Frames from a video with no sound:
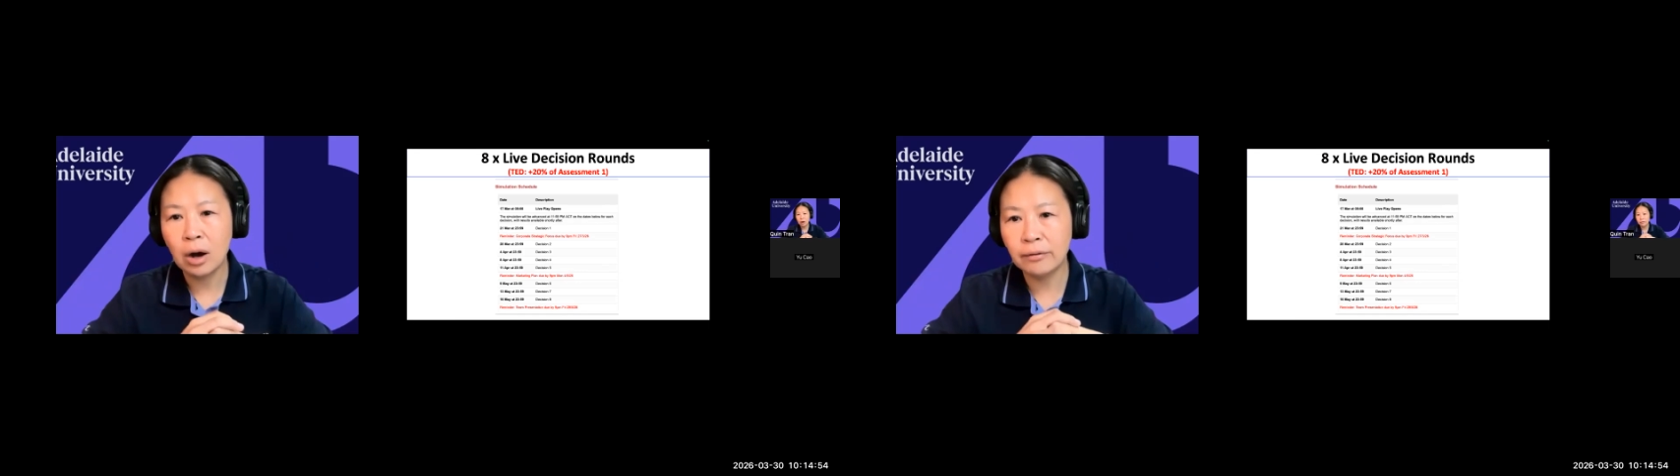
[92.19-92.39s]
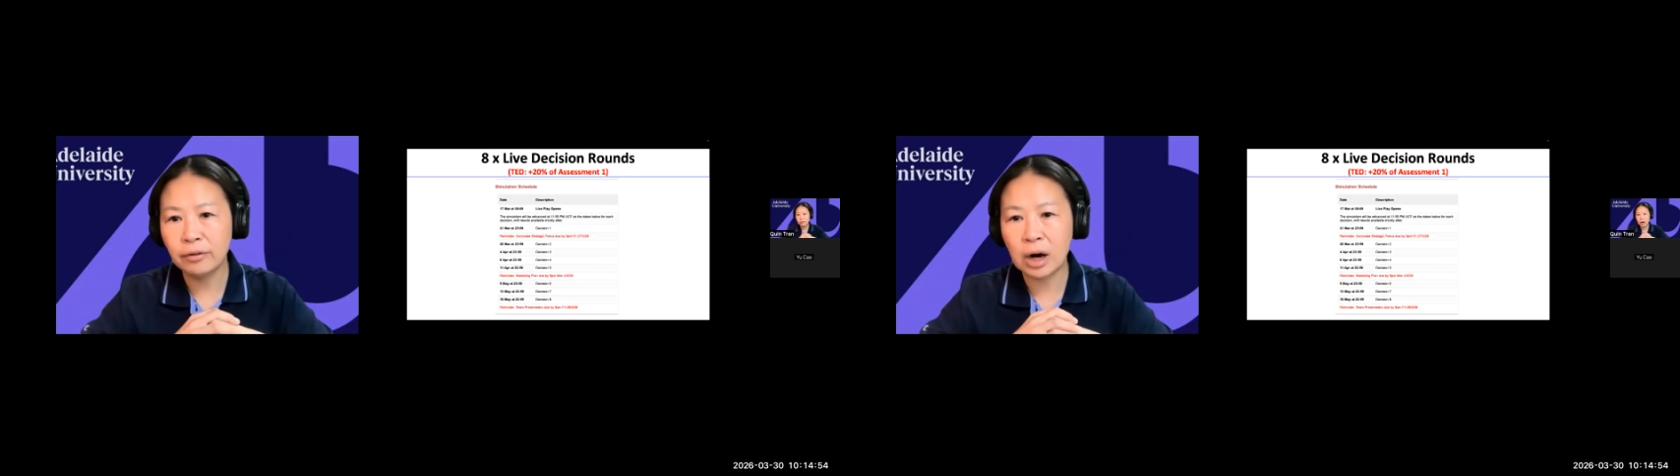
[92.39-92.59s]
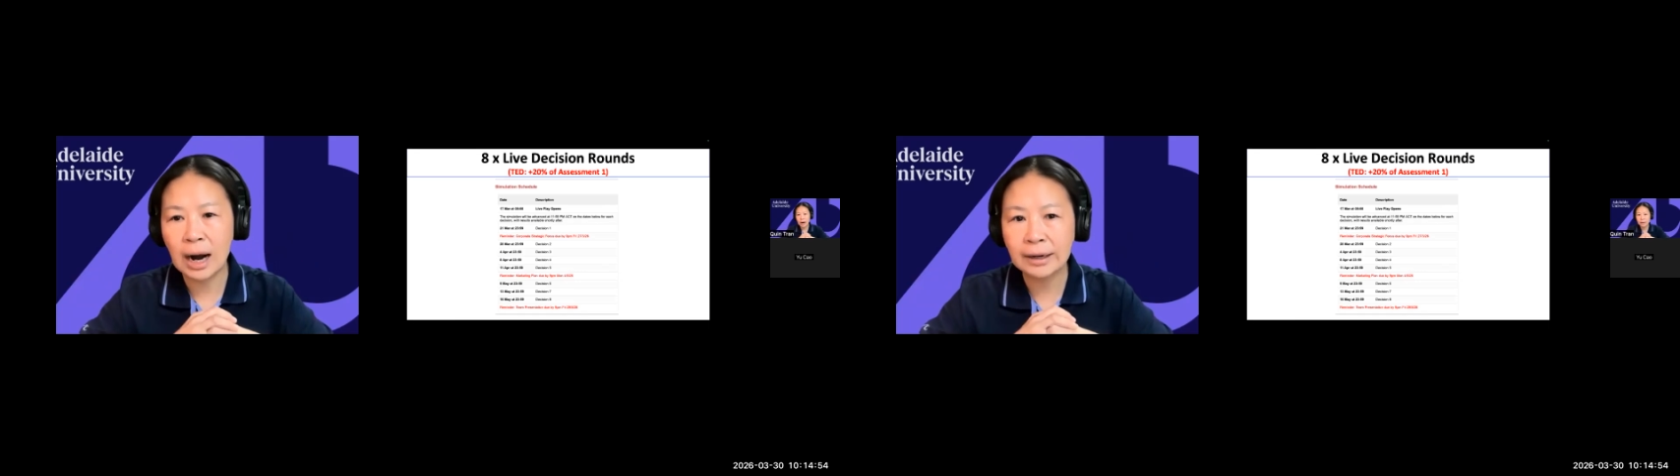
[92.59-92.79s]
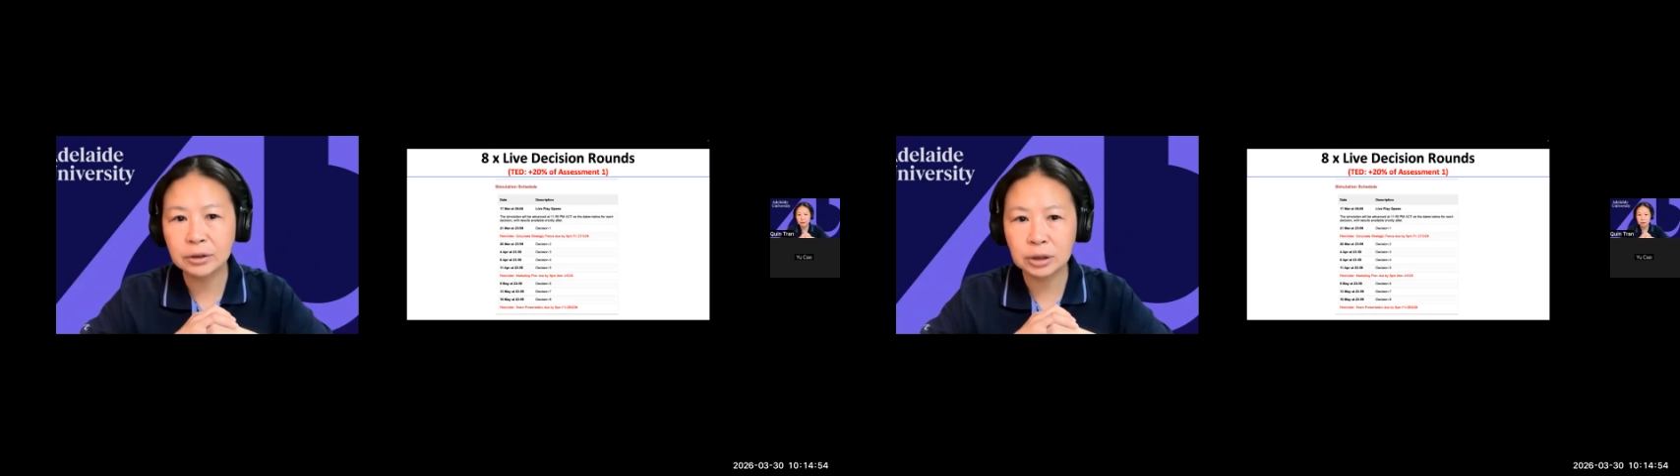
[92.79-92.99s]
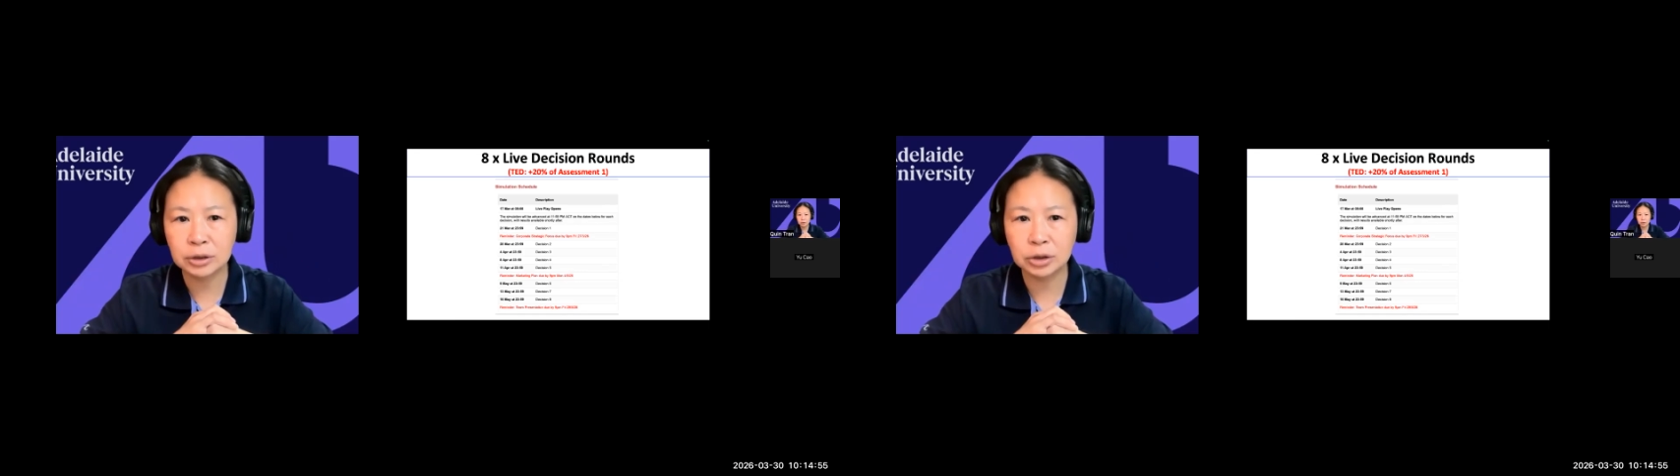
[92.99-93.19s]
over
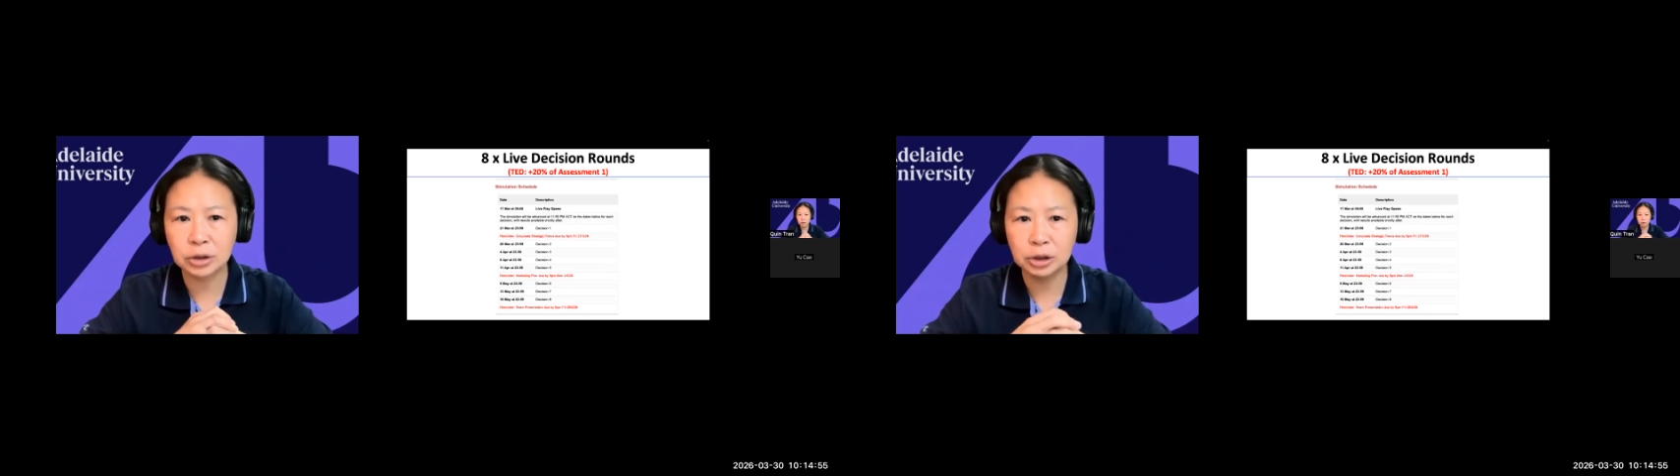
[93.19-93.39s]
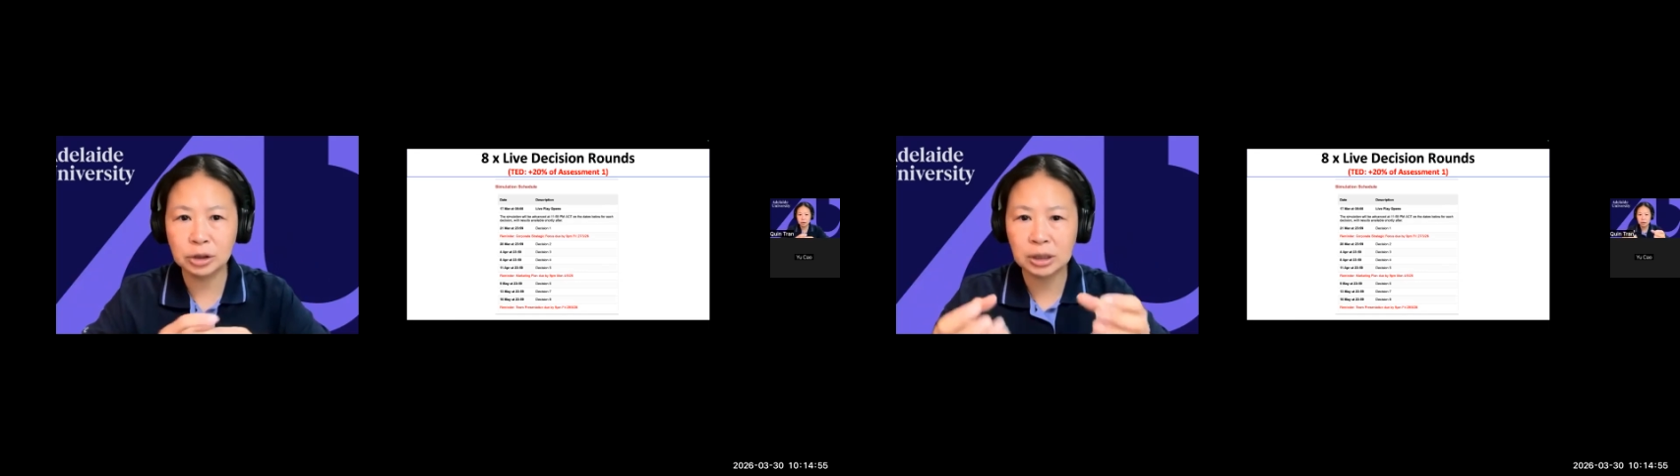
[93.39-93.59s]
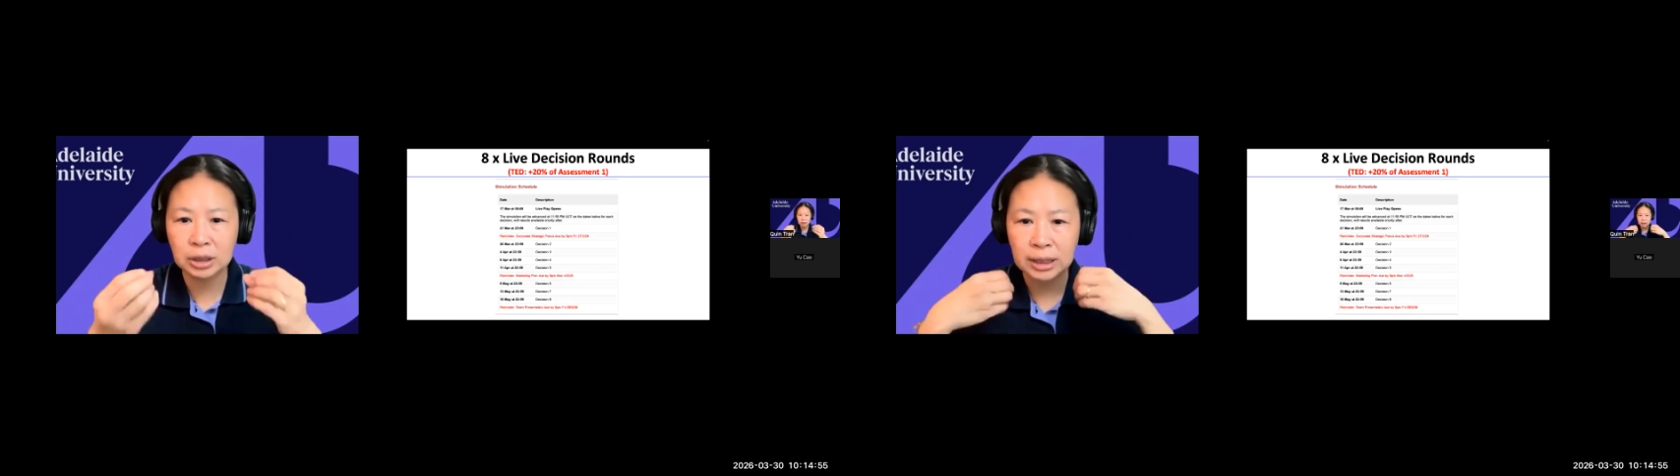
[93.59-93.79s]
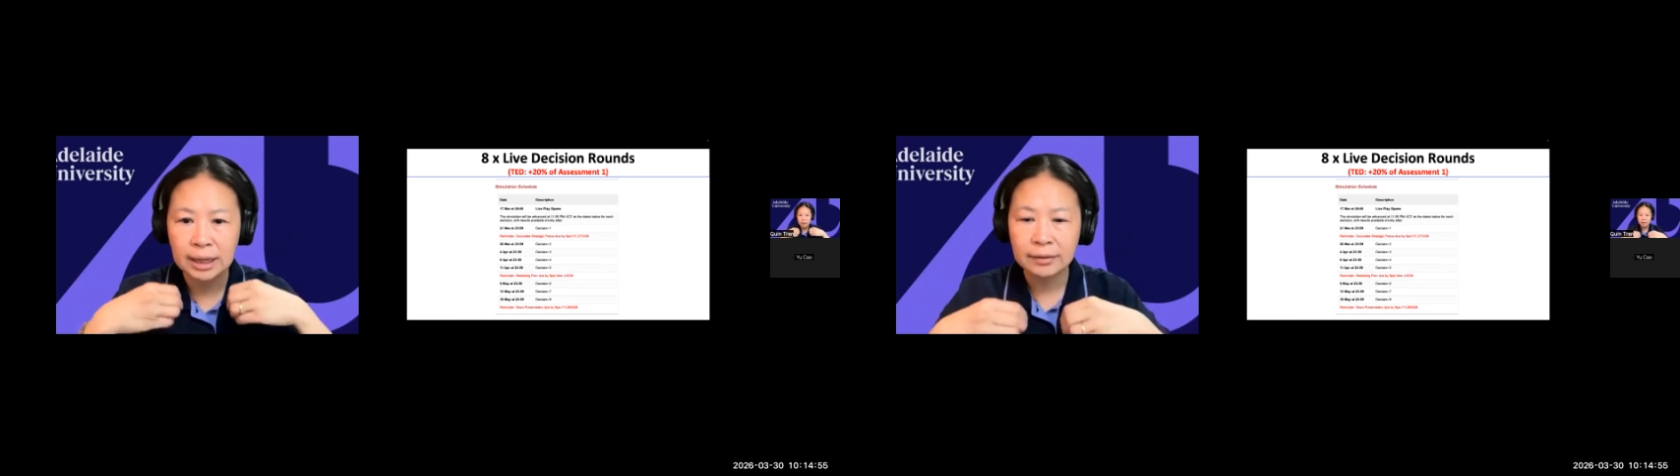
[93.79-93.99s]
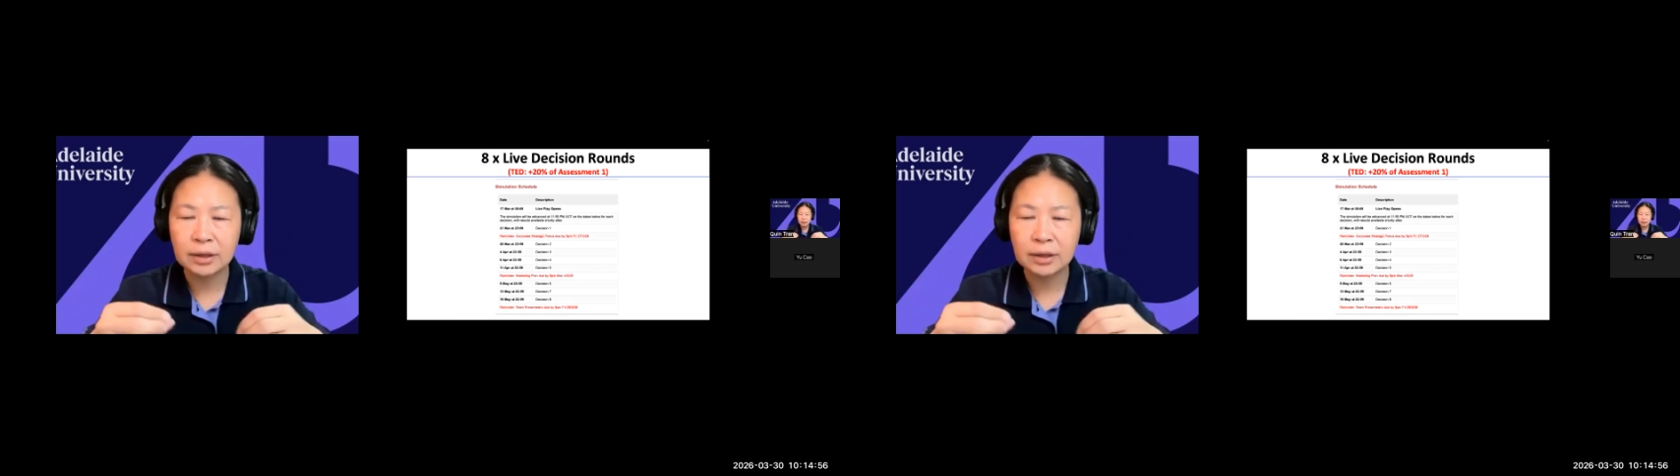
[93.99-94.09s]
100 students